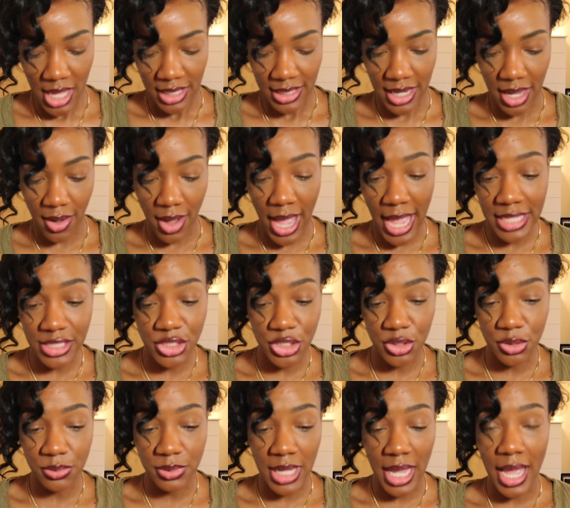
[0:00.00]
Now I
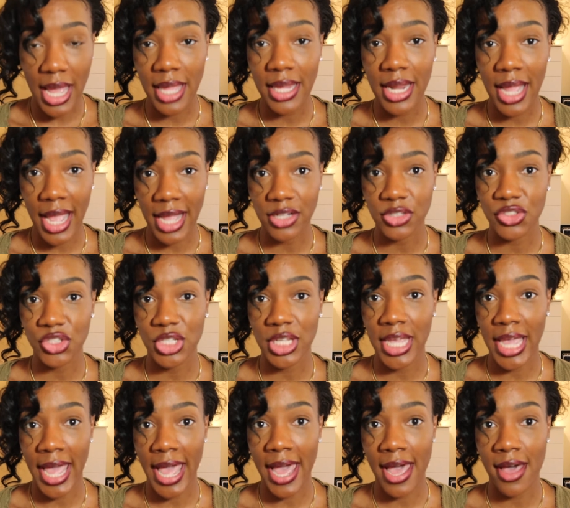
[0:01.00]
do not actually
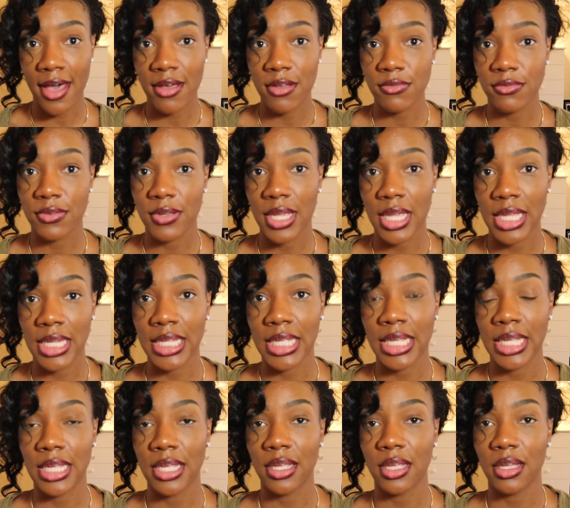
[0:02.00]
have
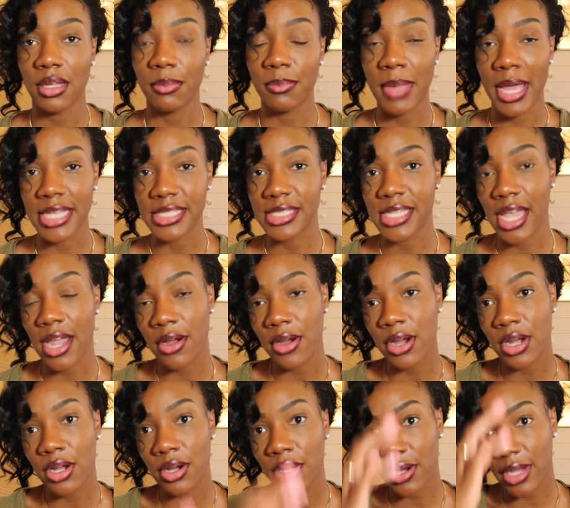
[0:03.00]
any
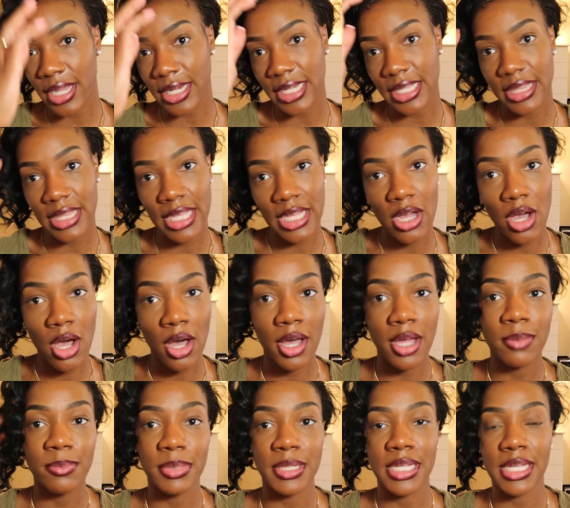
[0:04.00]
mascara or anything
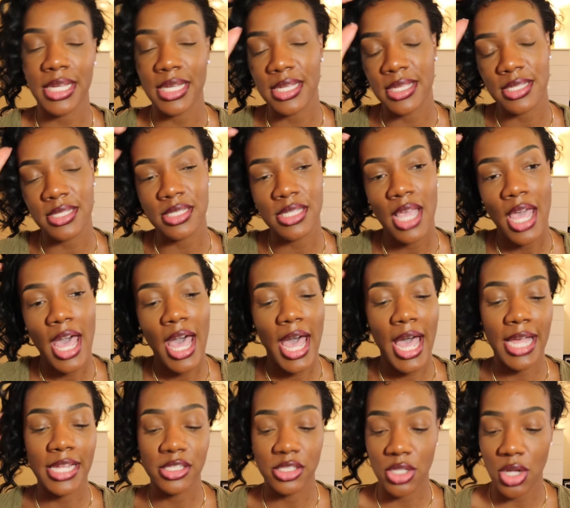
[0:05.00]
on because
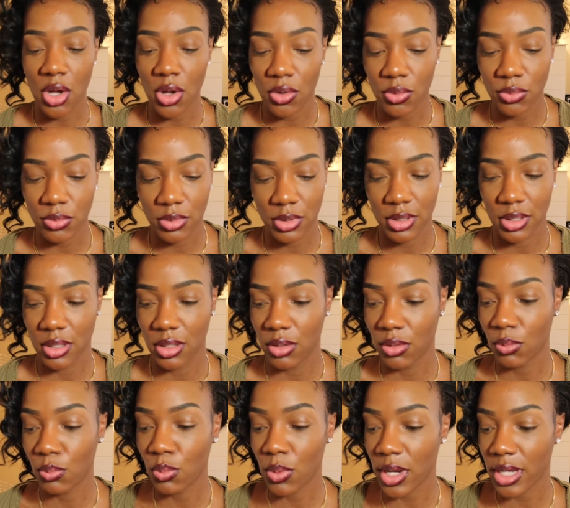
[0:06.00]
I don't
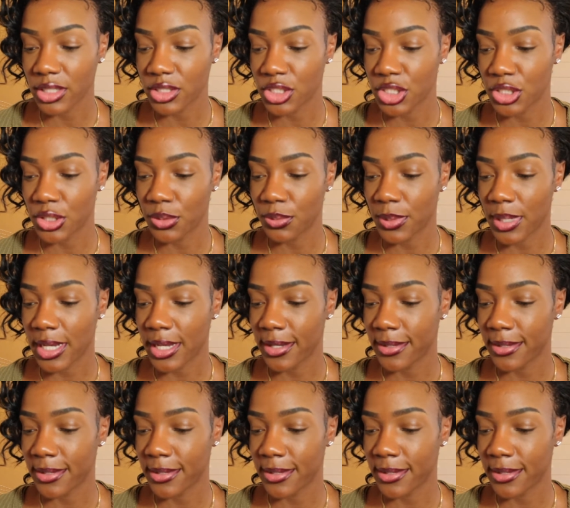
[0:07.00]
want to,